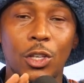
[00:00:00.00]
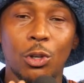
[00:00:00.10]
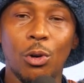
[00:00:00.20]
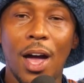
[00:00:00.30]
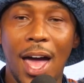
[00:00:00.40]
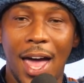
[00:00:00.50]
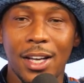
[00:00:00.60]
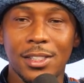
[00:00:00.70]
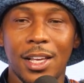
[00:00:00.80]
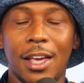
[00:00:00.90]
You
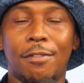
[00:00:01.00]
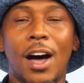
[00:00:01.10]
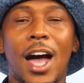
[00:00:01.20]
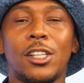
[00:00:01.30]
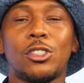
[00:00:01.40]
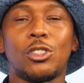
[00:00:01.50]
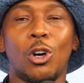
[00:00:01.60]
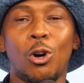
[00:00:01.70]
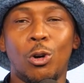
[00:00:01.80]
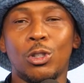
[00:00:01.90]
asked if I
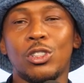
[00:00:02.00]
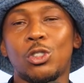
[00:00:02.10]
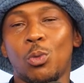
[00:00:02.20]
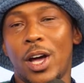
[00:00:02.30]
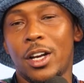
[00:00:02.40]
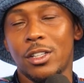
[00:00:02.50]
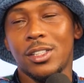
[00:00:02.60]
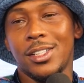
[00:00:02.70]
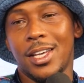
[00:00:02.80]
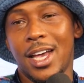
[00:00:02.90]
sold
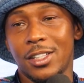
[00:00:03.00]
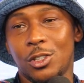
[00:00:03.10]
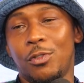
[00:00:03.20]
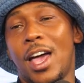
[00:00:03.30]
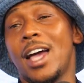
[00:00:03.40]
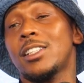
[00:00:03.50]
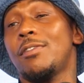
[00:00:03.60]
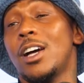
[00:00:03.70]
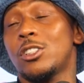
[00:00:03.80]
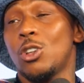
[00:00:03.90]
sweaters. Yes. You've asked
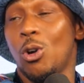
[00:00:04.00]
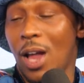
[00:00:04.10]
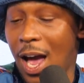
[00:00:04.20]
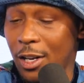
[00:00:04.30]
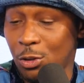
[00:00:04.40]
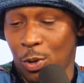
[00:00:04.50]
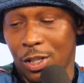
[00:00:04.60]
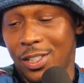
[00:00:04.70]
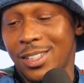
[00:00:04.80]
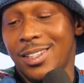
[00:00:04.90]
if I sold out of
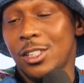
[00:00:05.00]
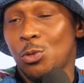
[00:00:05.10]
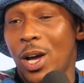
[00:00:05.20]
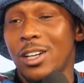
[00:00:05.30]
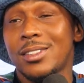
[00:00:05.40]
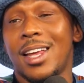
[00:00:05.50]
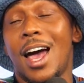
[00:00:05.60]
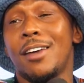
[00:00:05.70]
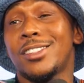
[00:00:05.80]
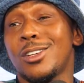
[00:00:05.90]
sweaters. Yes. The sweaters that
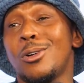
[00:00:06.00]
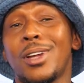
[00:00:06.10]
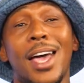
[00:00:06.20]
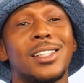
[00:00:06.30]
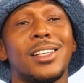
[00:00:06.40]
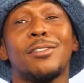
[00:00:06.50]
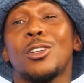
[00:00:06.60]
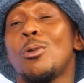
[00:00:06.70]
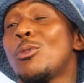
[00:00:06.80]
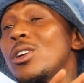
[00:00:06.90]
I've sold actually have
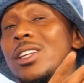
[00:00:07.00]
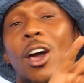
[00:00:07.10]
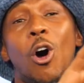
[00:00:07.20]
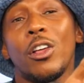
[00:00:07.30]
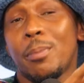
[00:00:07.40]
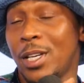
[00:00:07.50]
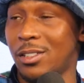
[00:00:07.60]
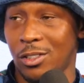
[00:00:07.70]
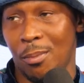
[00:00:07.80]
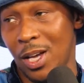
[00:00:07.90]
sold more than all the
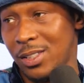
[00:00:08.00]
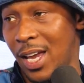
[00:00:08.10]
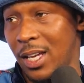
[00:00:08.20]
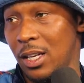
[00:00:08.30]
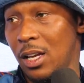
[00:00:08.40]
pieces on my site.